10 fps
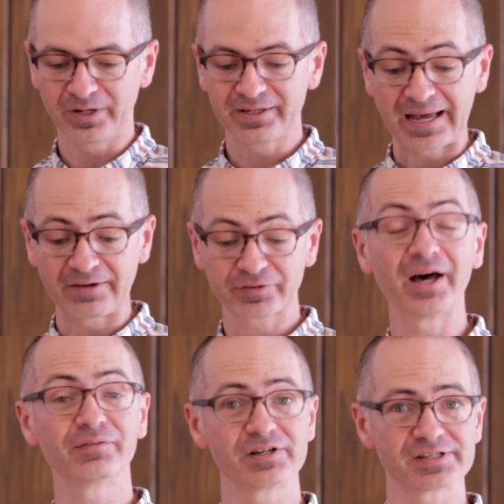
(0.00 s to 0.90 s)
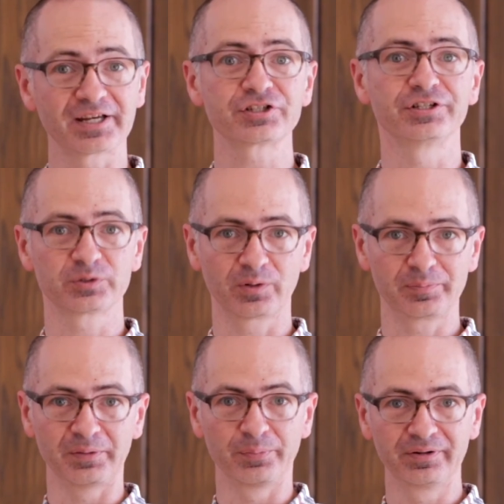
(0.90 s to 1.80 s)
We need to have conversations
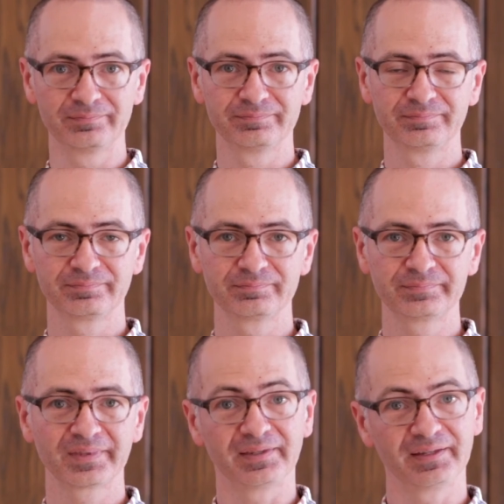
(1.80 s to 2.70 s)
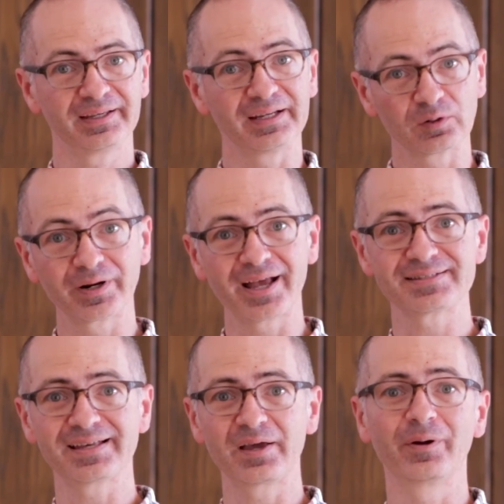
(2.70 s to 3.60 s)
with people. Hear what
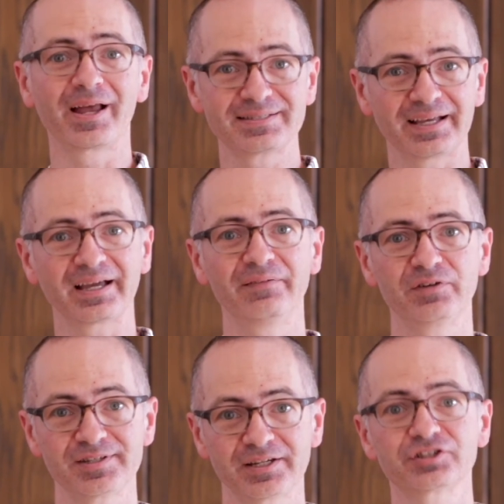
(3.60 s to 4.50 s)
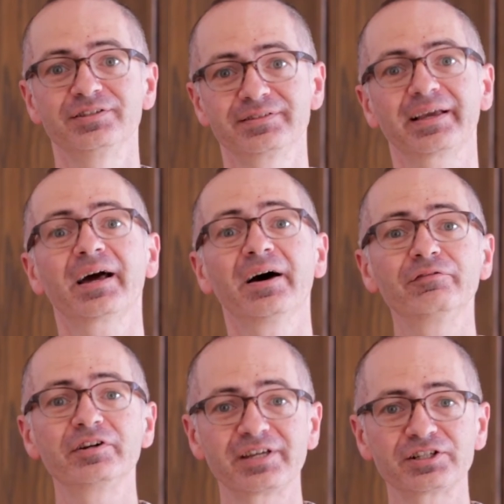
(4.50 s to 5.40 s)
I say when I say conversations. A
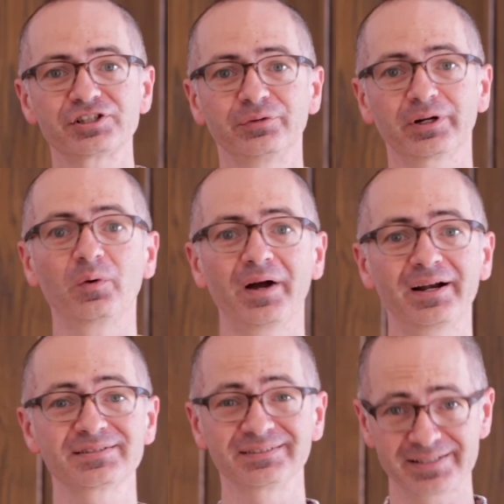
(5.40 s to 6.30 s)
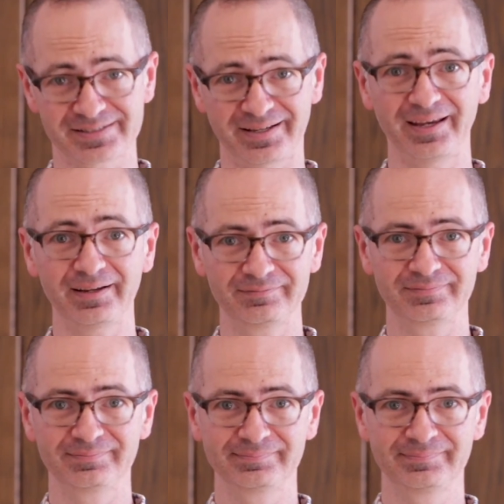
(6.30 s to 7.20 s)
conversation requires listening.
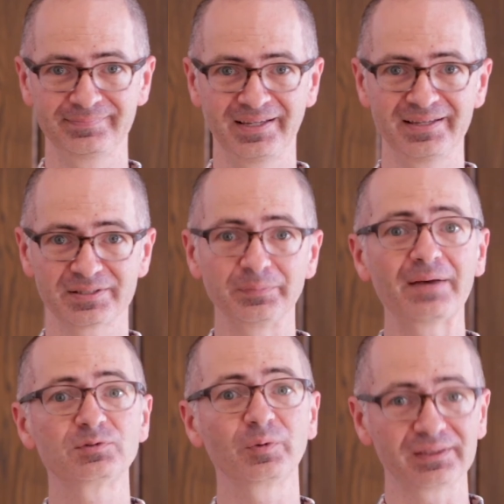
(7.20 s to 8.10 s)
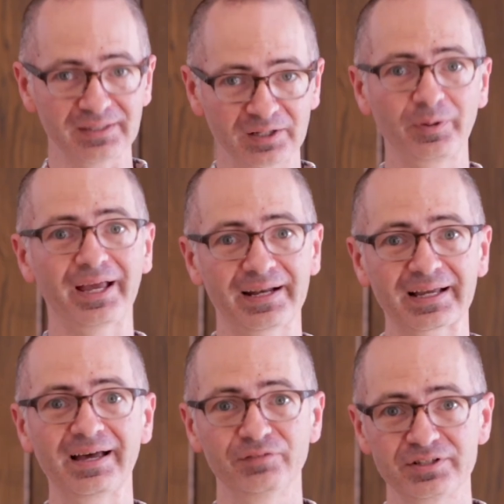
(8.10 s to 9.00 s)
Sometimes we think we
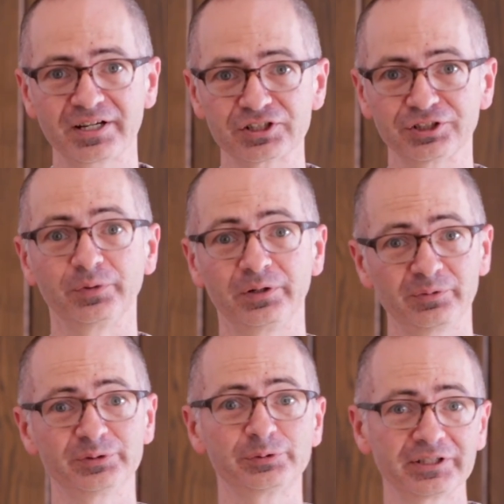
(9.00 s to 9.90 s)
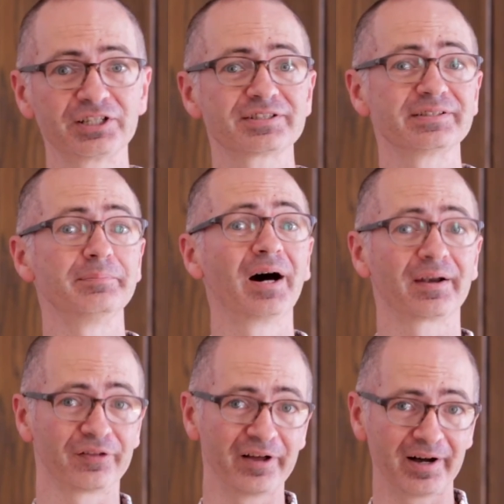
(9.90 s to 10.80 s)
had a conversation when it was really just a
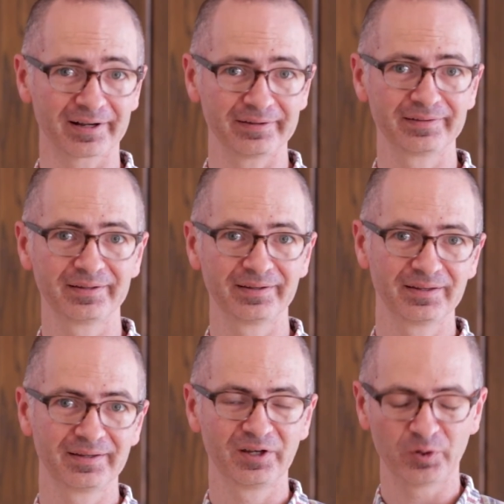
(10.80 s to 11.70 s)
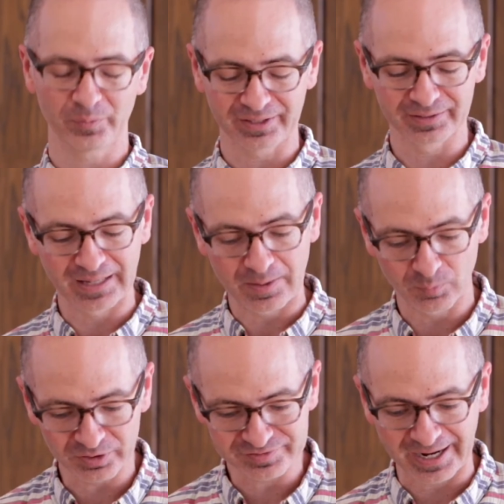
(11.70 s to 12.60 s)
monologue. We need a
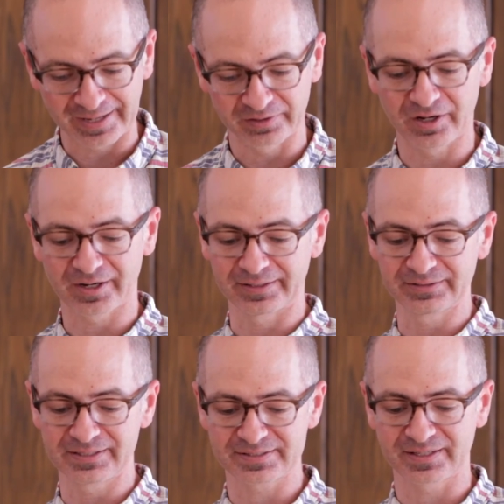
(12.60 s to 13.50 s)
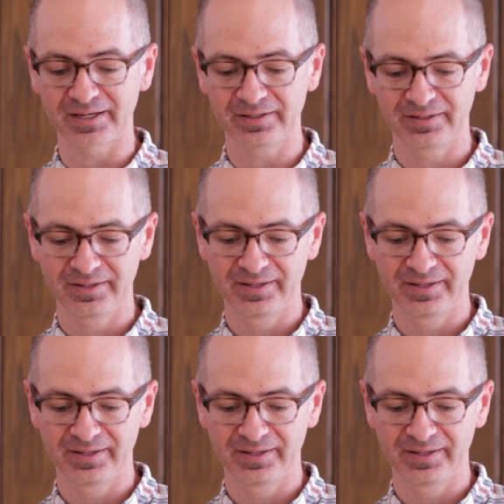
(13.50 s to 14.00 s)
lot more dialogue and listening.